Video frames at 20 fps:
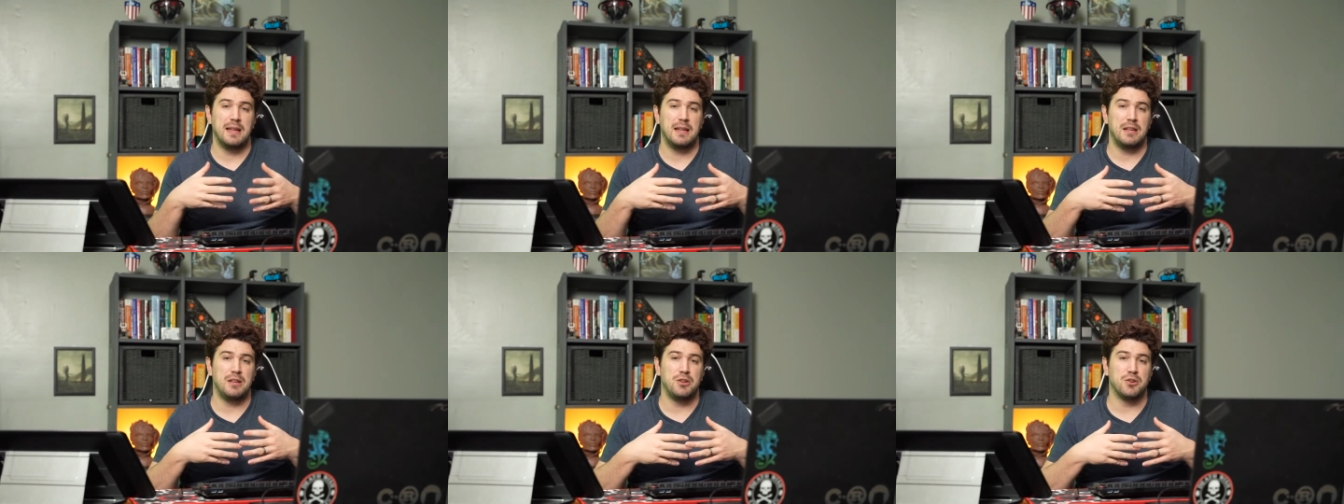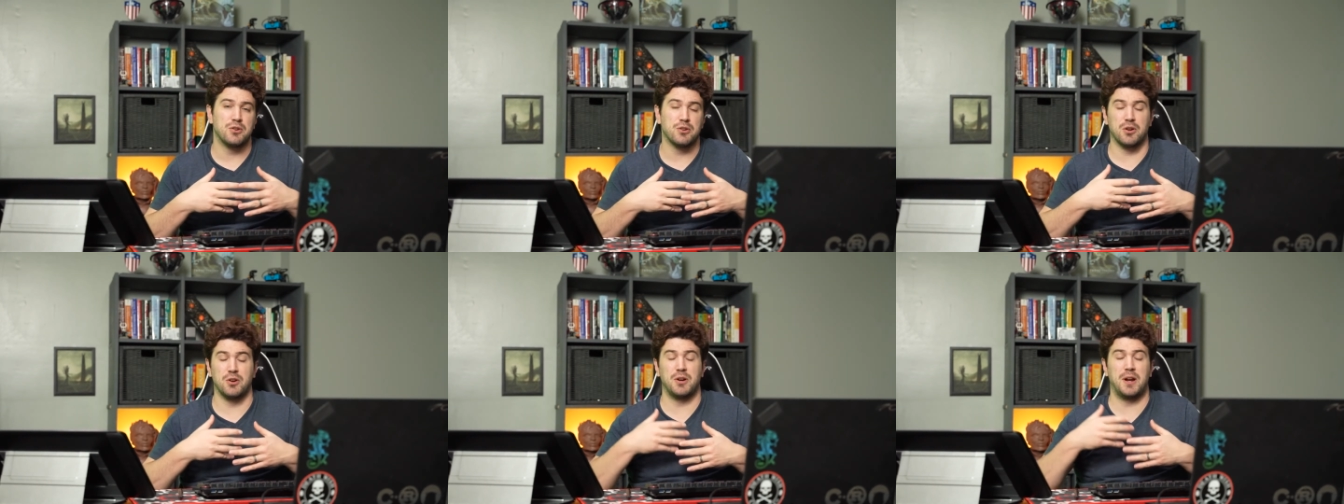
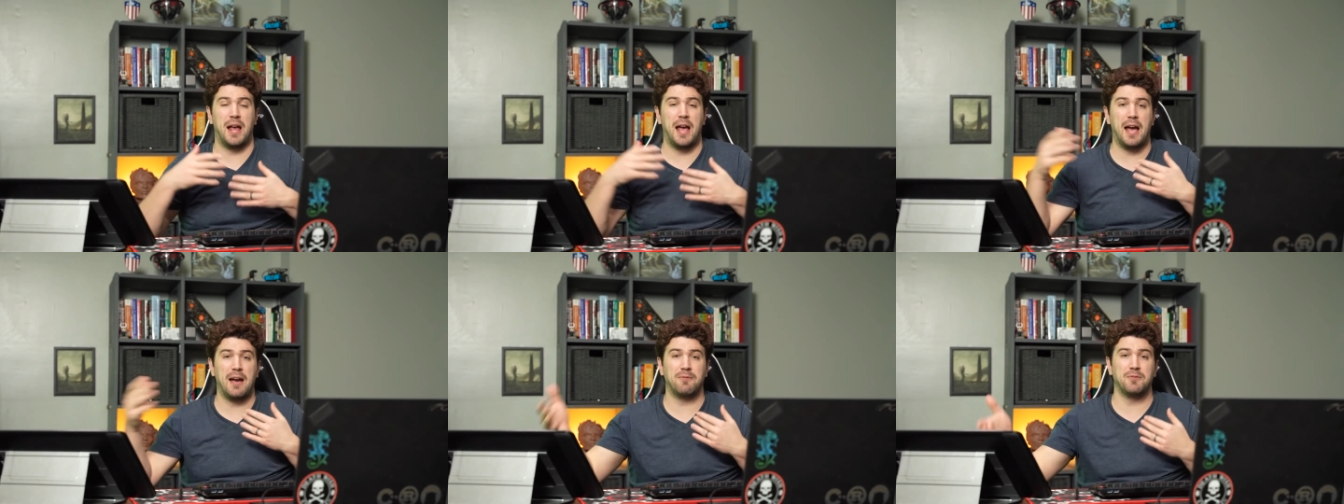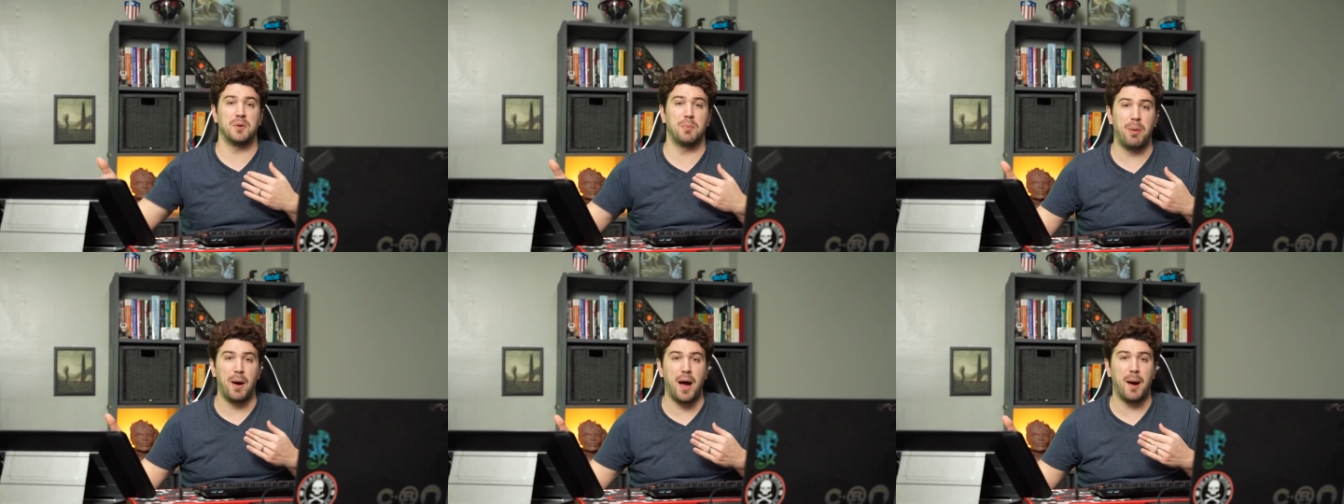you're going to have
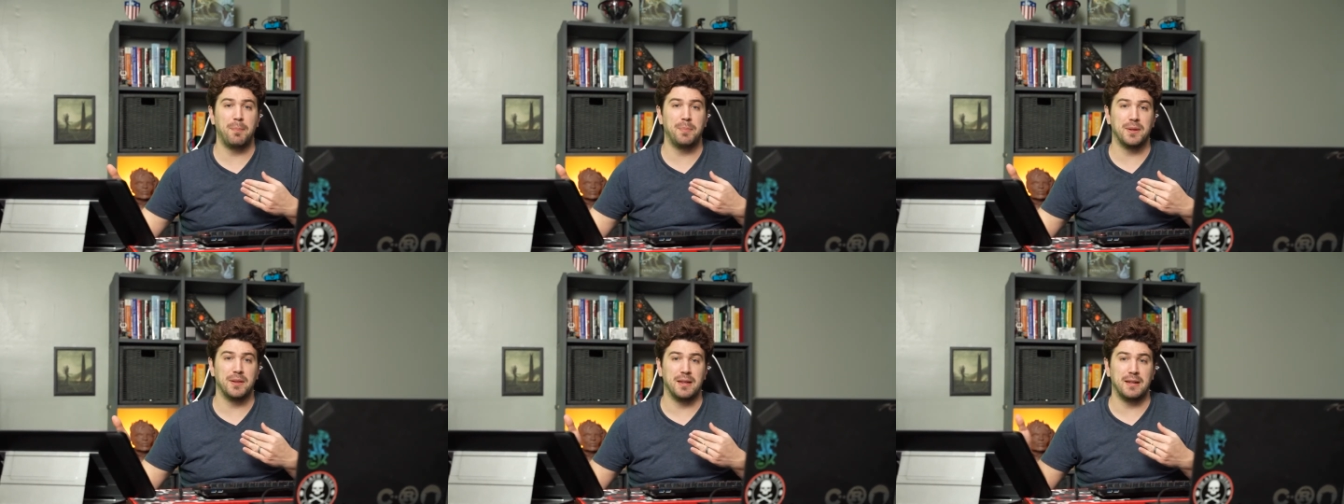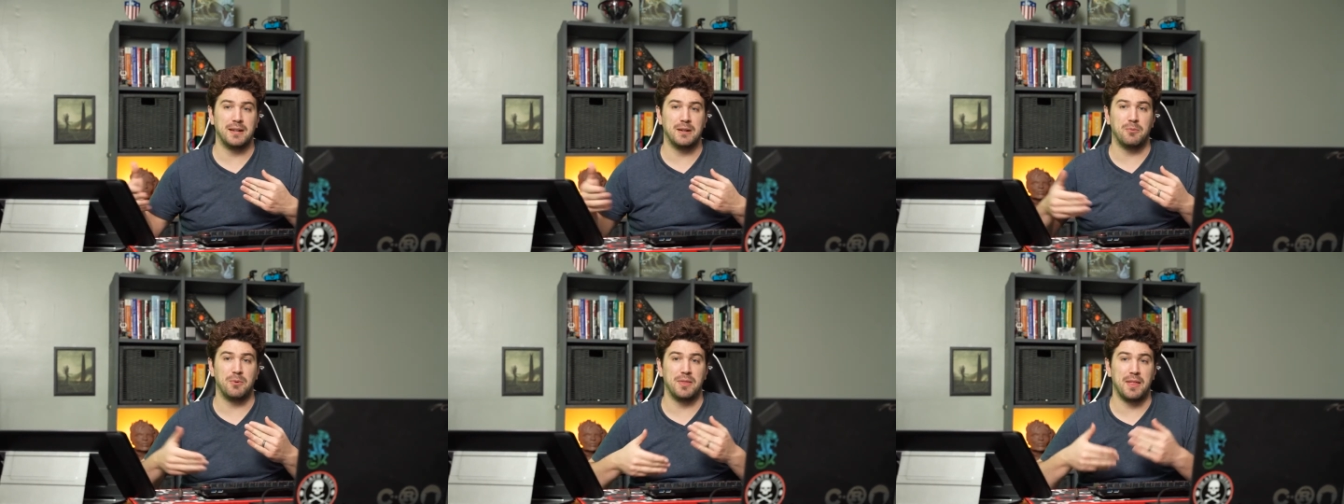to
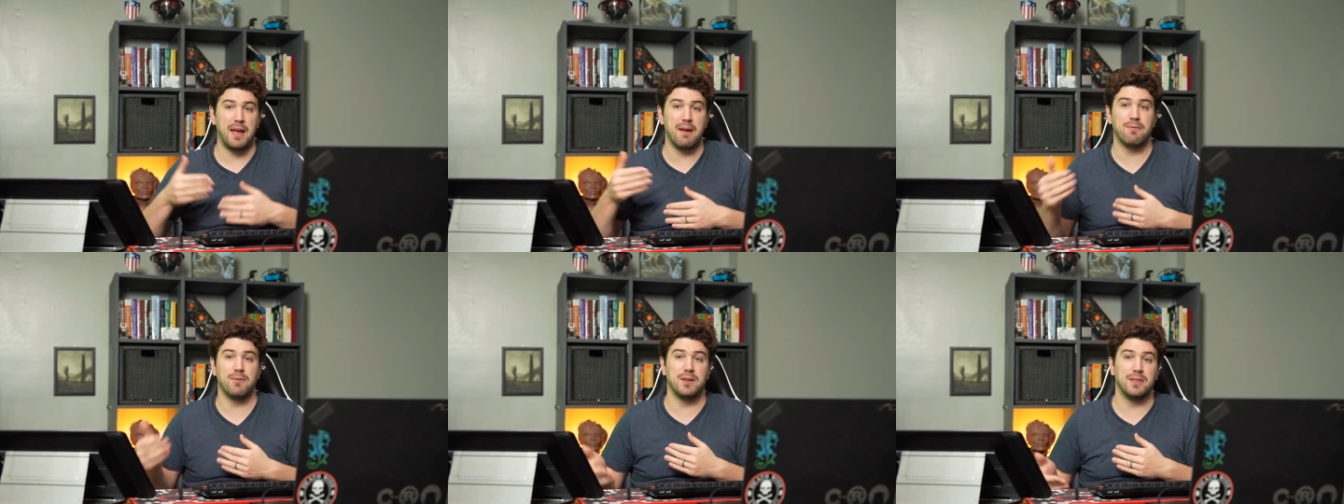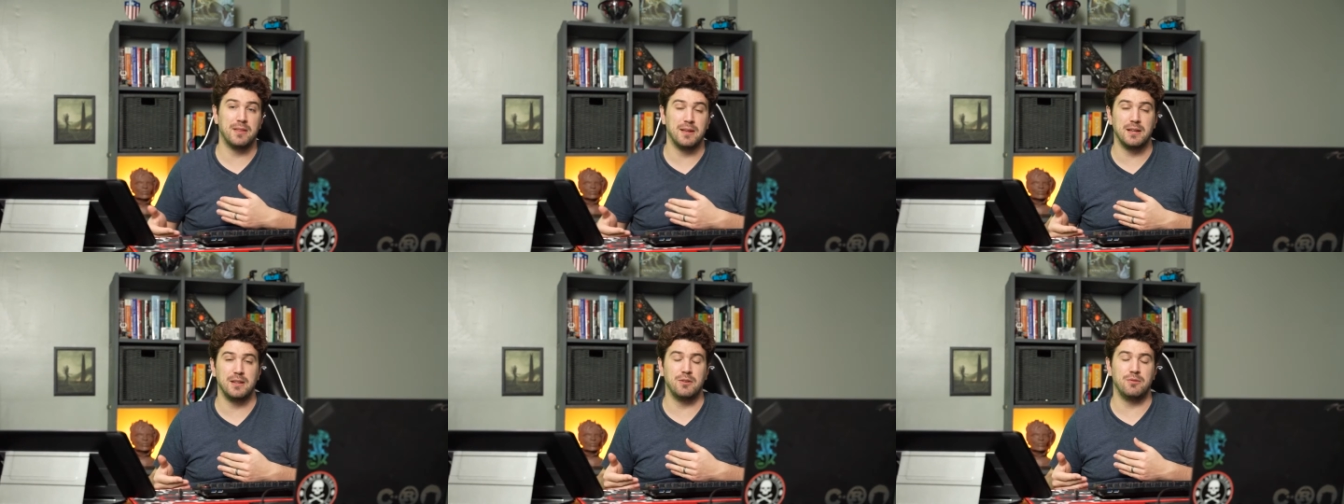populate it with
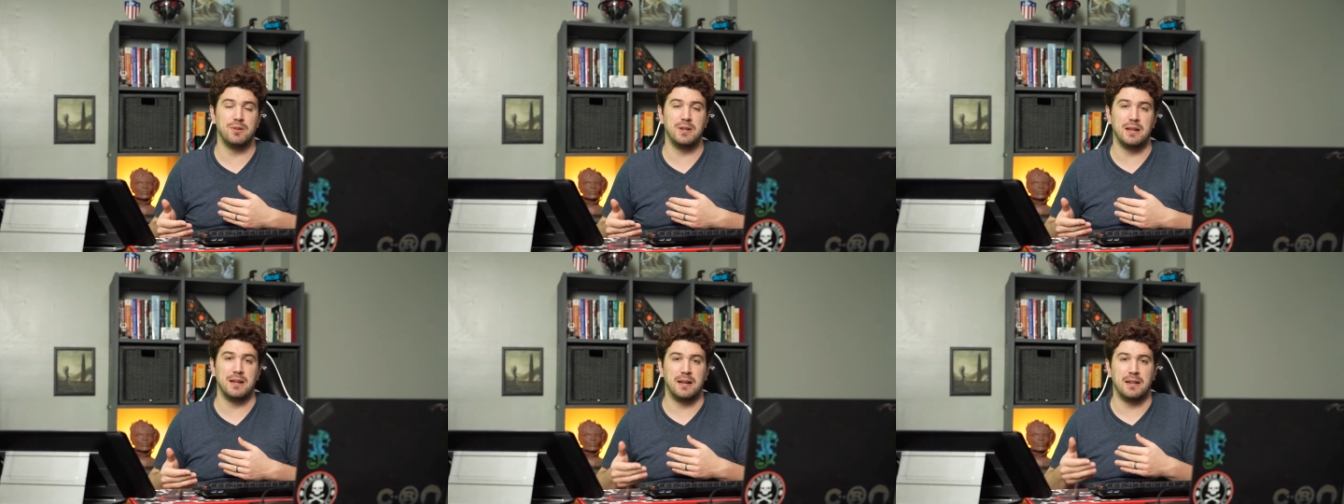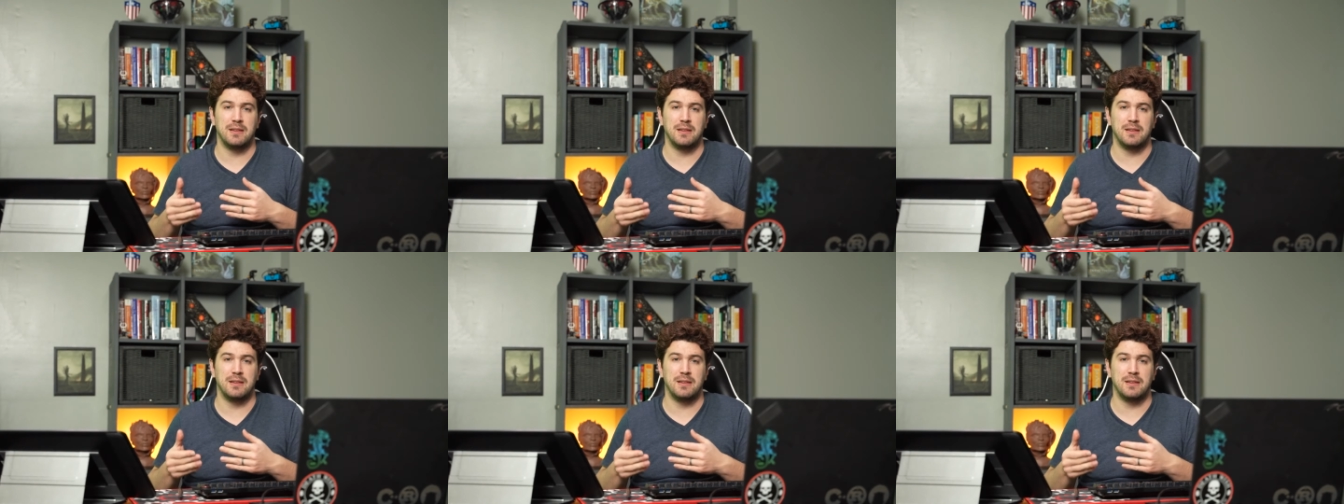everything you need,